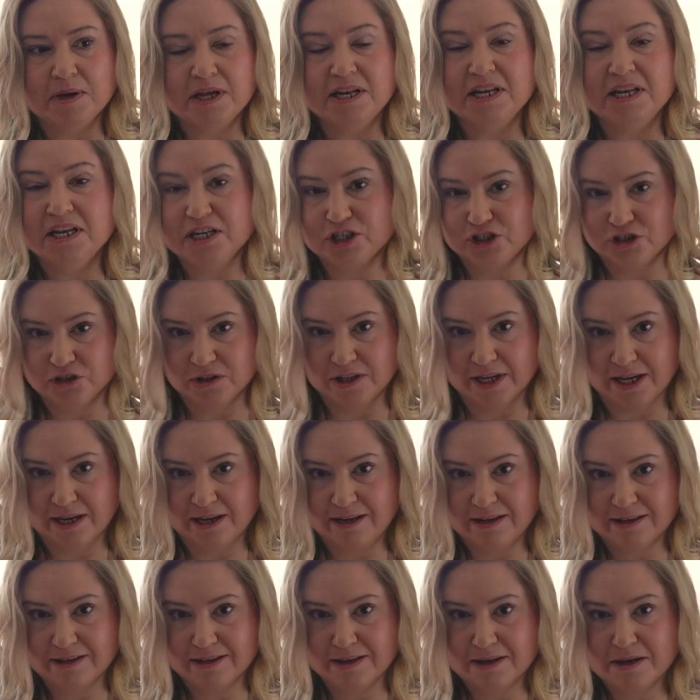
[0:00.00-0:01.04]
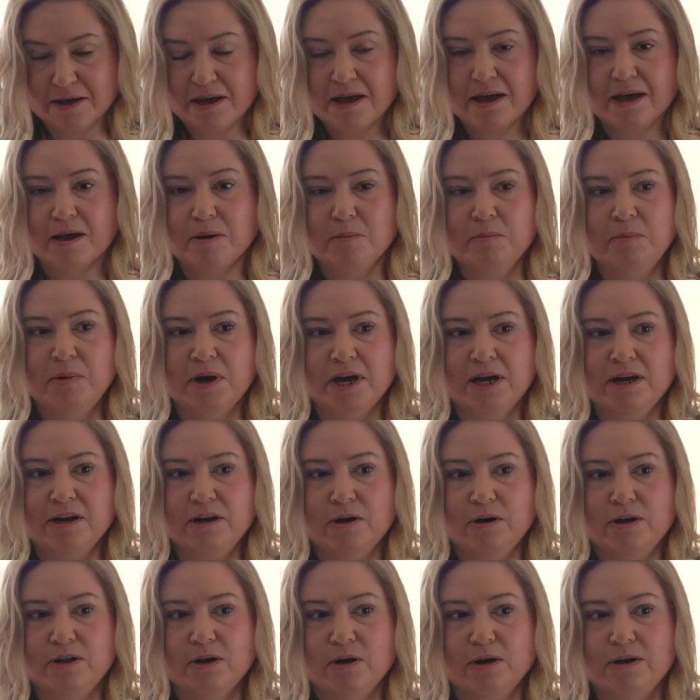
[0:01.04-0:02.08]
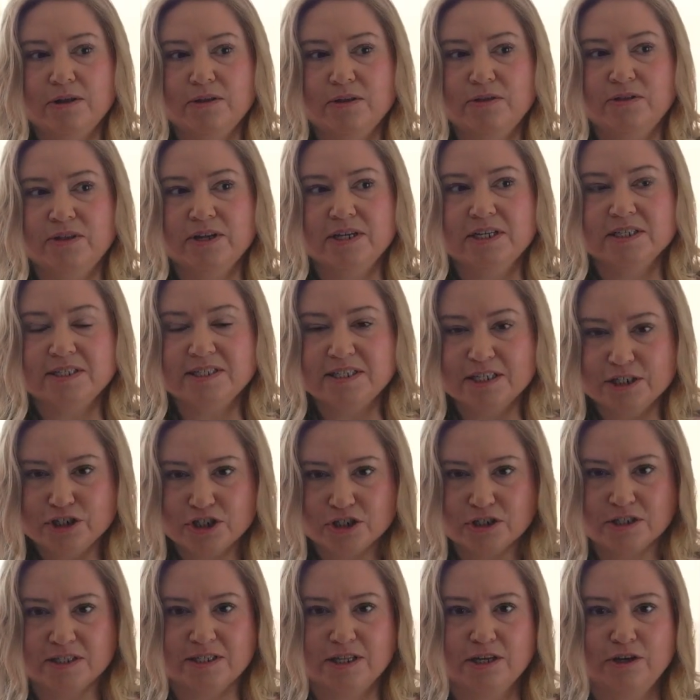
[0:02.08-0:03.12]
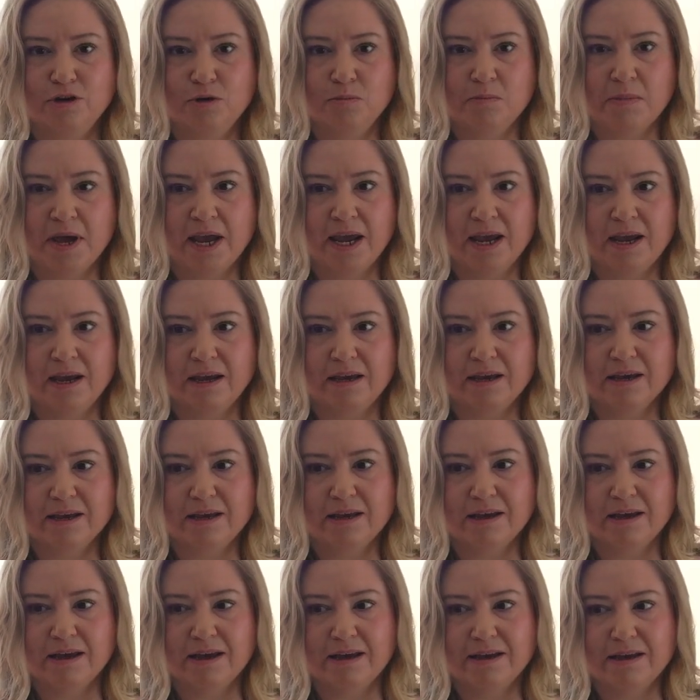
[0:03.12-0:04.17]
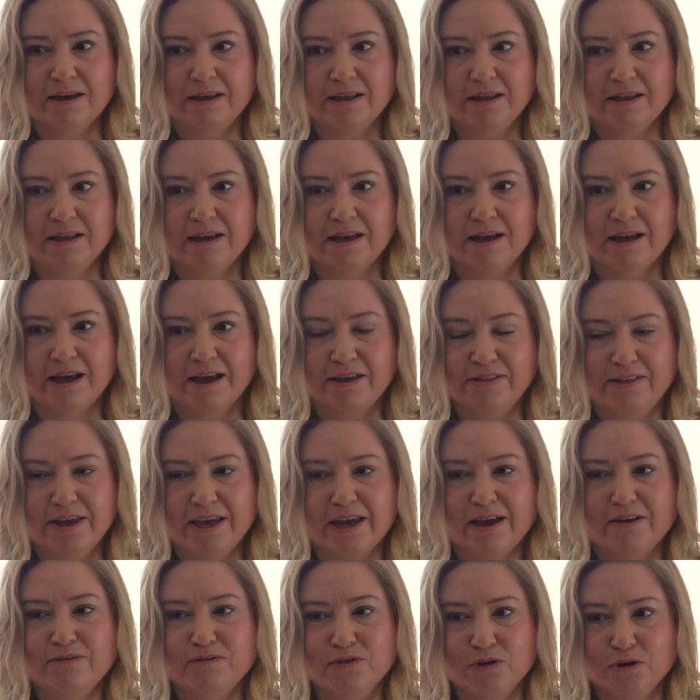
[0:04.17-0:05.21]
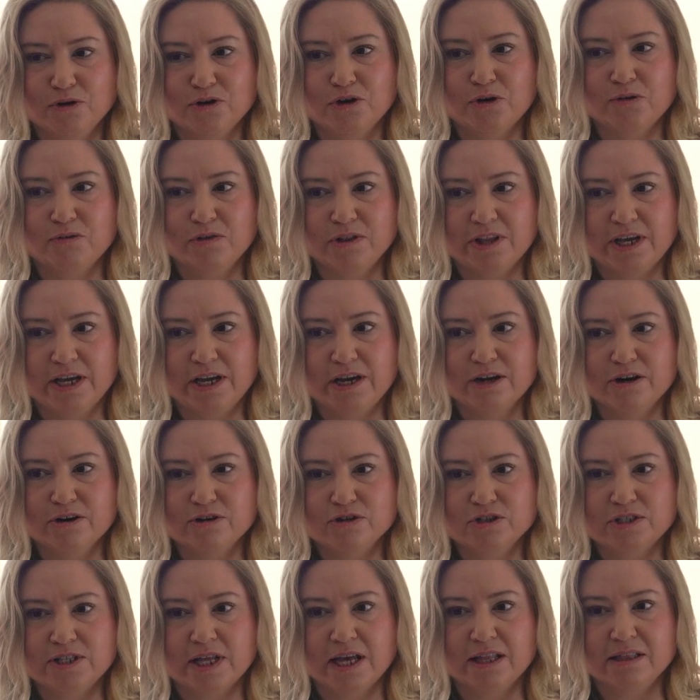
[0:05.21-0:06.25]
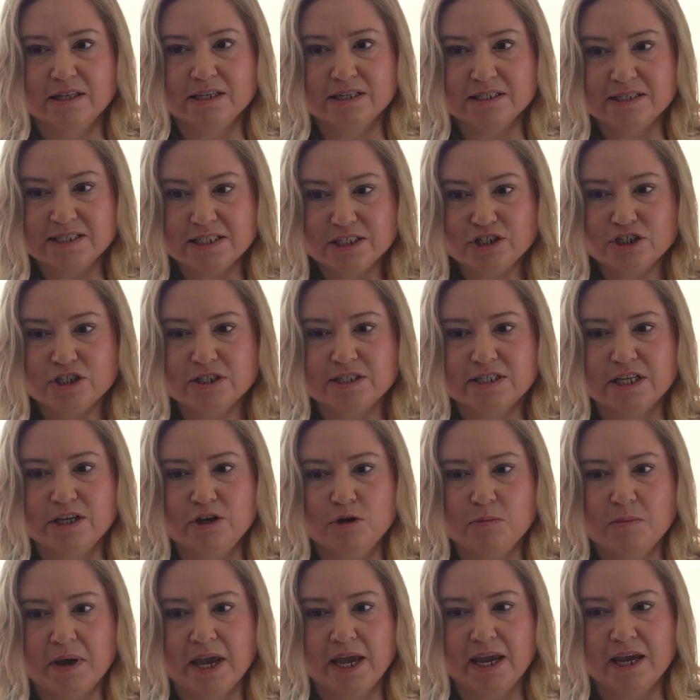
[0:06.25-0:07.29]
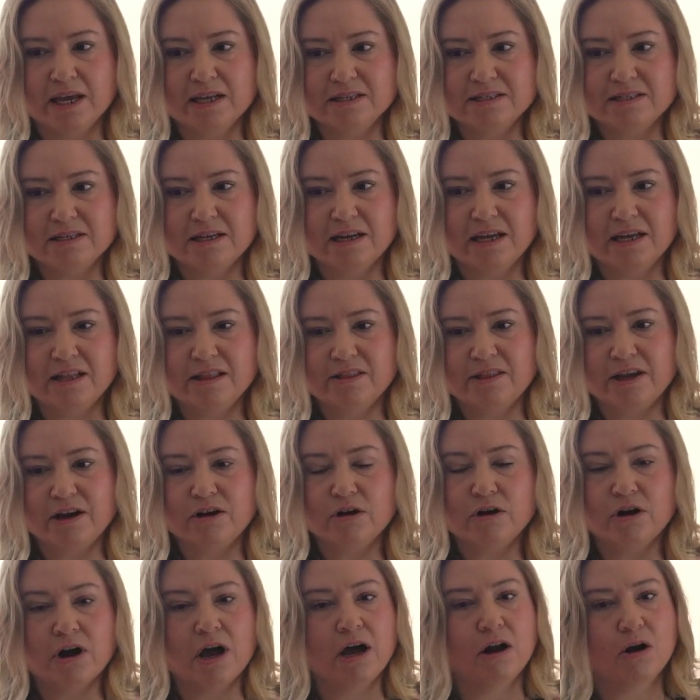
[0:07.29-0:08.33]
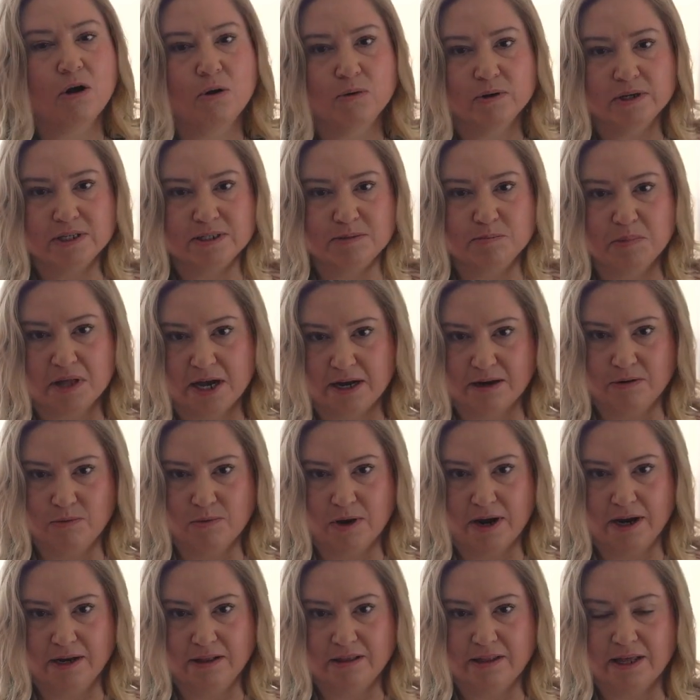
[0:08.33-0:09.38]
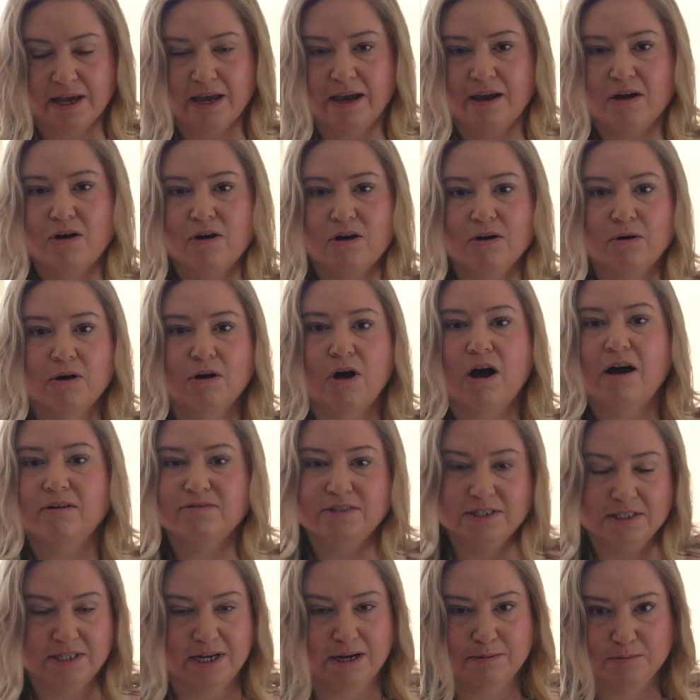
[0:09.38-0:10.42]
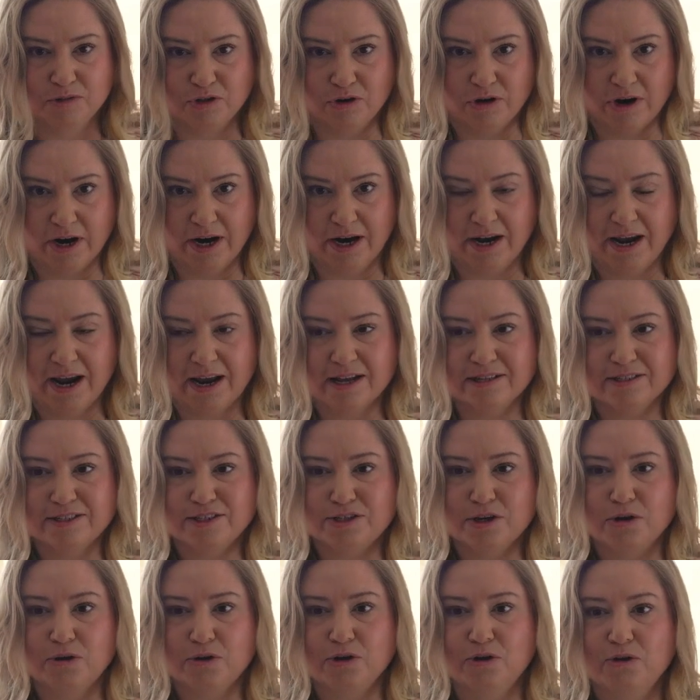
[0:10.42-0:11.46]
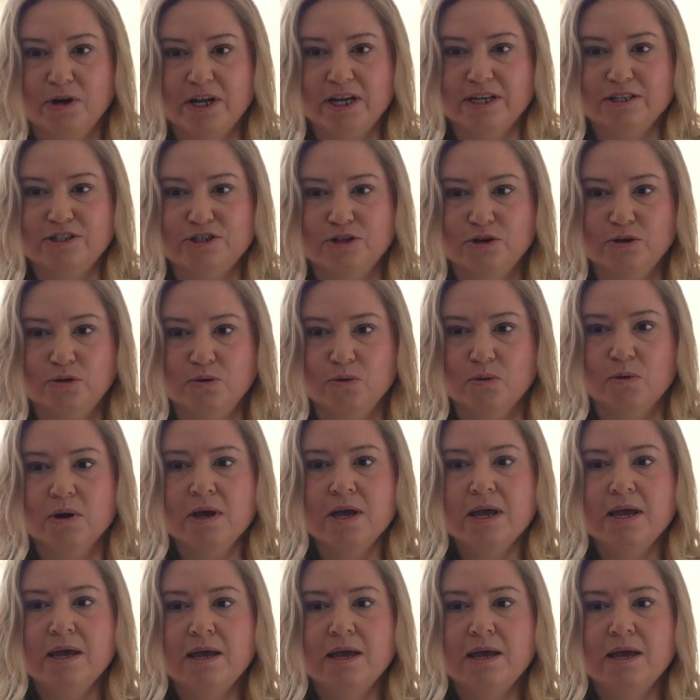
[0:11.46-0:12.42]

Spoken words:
initially, but the decisions that you make, I think I've learned over the years that the decisions that you make, they are not always black and white. They are oftentimes gray. And so you need to